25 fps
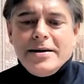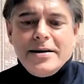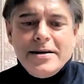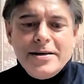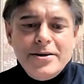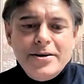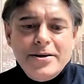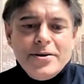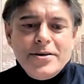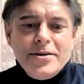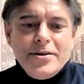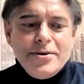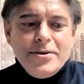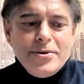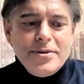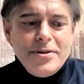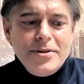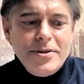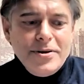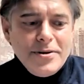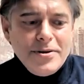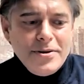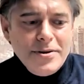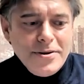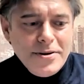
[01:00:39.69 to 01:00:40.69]

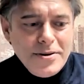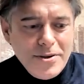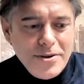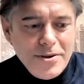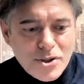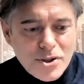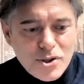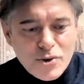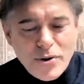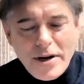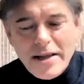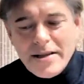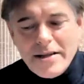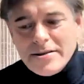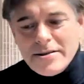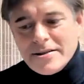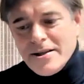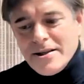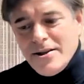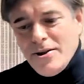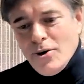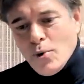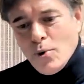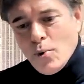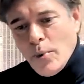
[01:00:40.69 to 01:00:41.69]
your strengths
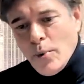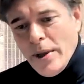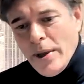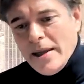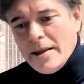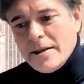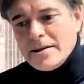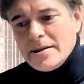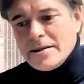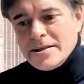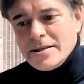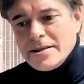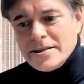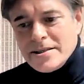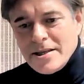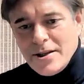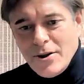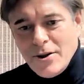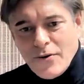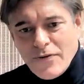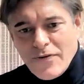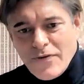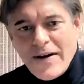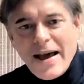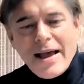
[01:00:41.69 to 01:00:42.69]
and your weaknesses and
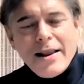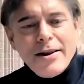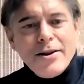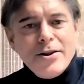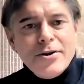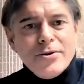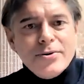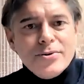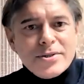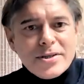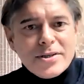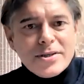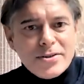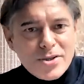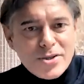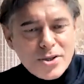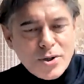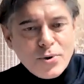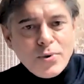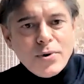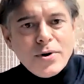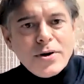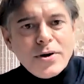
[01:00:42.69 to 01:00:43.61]
your values and so